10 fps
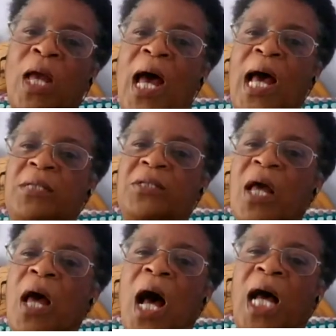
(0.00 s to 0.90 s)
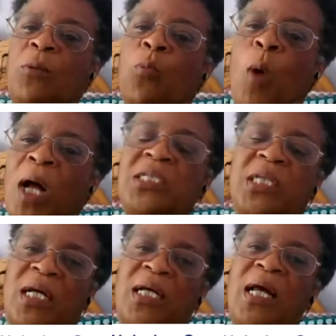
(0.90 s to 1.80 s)
And I
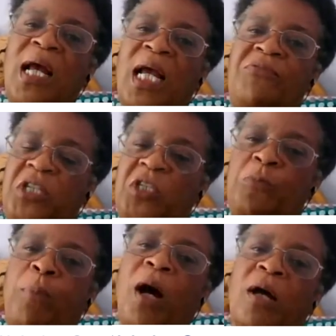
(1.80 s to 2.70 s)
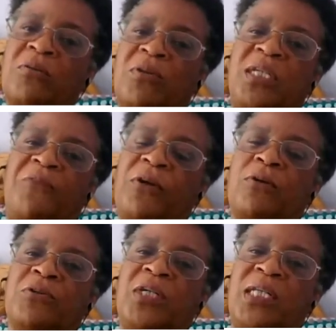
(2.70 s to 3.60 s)
wonder if this is part of the
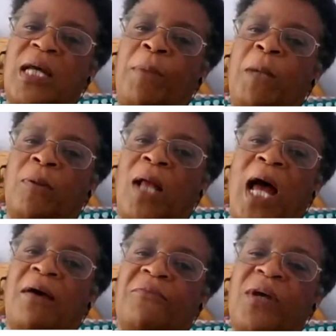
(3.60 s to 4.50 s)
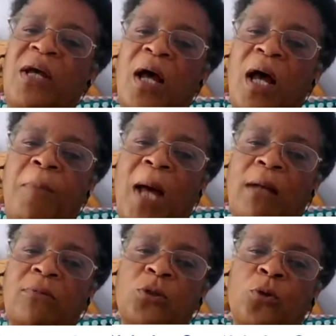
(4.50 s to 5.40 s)
difficulty that people have
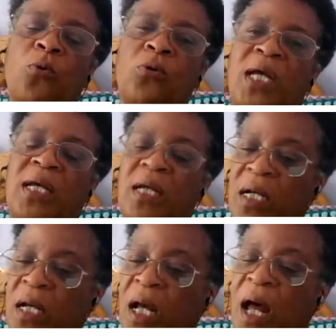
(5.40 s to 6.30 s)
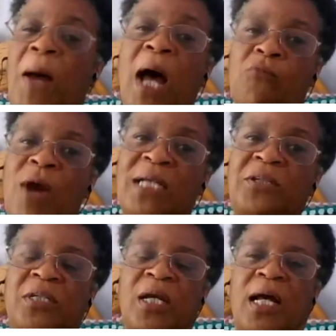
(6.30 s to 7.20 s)
about talking about
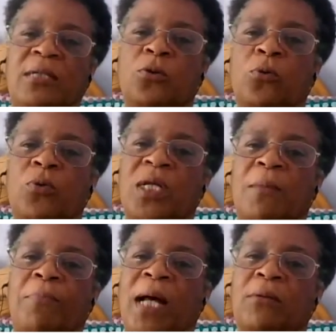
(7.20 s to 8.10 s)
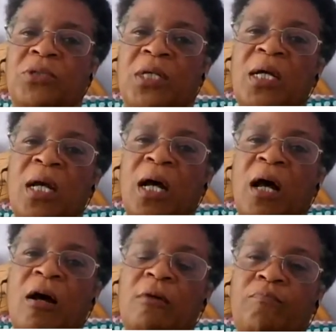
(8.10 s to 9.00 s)
race and talking about
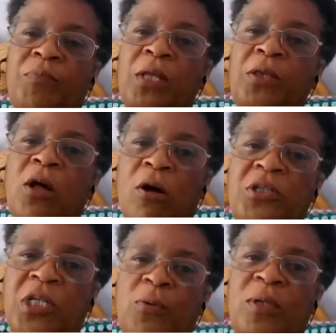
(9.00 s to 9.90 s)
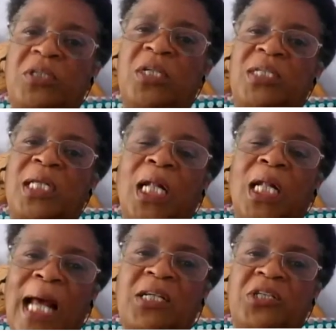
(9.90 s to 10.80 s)
the consequences and the
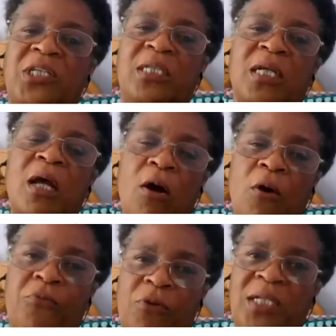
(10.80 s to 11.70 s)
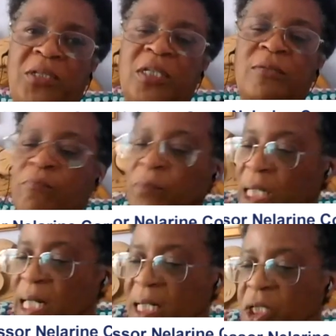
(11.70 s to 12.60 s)
legacies of race.
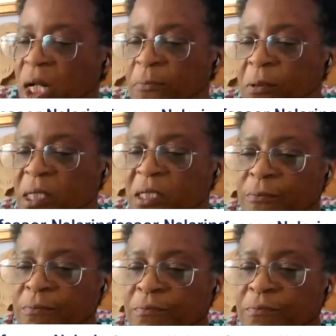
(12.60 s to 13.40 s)
Next slide, please.